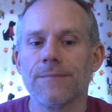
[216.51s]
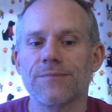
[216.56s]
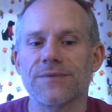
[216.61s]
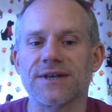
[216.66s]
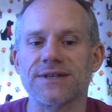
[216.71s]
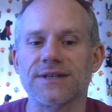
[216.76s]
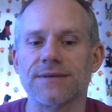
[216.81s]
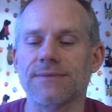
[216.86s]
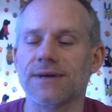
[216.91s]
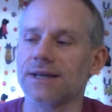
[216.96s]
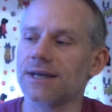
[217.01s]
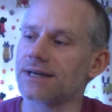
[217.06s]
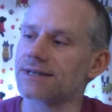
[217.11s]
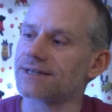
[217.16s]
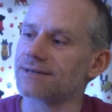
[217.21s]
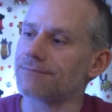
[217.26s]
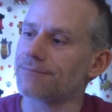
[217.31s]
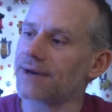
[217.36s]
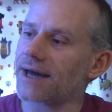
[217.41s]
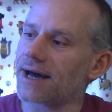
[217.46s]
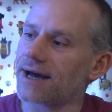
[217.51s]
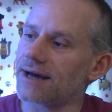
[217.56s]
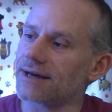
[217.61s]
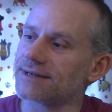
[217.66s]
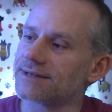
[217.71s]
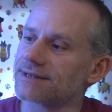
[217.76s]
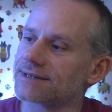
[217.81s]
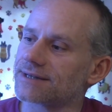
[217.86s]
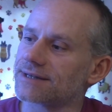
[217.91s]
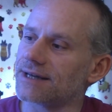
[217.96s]
Because I'm getting
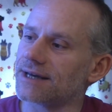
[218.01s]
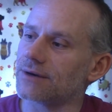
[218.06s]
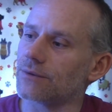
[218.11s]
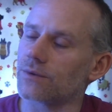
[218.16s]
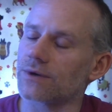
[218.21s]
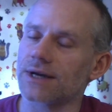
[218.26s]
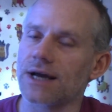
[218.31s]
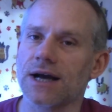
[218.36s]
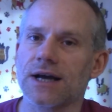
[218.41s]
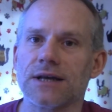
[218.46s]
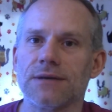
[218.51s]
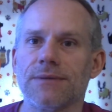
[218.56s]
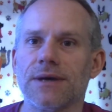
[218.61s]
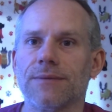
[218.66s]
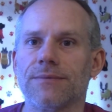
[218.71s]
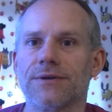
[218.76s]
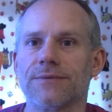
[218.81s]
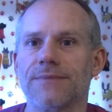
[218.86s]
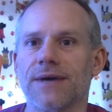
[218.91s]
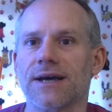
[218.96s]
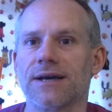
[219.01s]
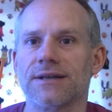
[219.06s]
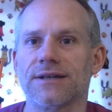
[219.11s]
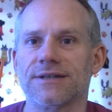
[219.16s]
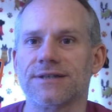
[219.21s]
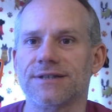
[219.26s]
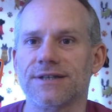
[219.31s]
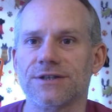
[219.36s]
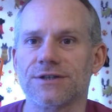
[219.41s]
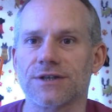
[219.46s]
we're not going to be able to make a
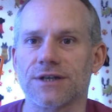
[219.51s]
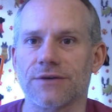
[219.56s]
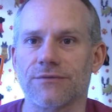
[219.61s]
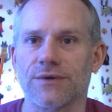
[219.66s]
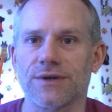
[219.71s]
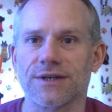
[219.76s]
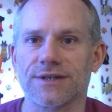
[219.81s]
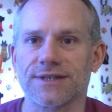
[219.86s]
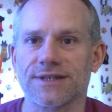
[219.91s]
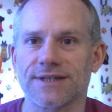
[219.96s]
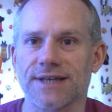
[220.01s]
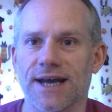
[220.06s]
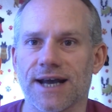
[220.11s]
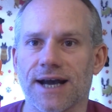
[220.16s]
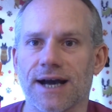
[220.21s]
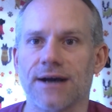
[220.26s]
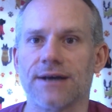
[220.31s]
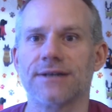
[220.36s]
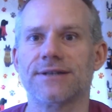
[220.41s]
decision if we just hang out